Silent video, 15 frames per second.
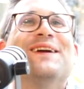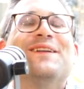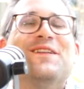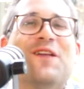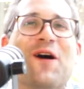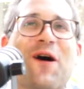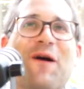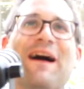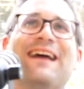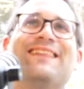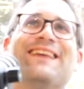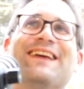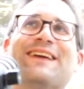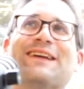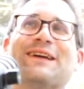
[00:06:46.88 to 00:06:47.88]
No. I
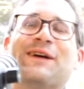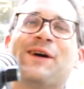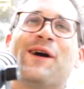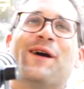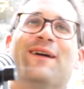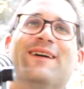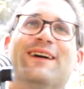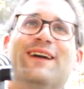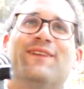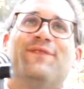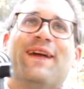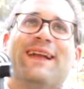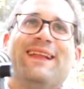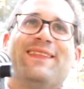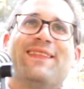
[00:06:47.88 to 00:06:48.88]
think if
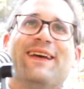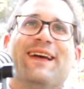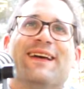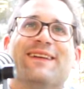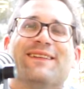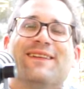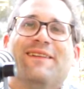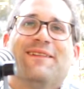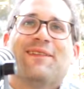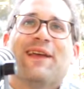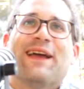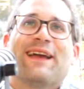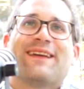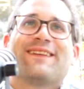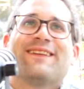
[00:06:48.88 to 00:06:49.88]
anything,
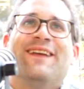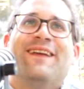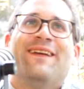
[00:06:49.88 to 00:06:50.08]
like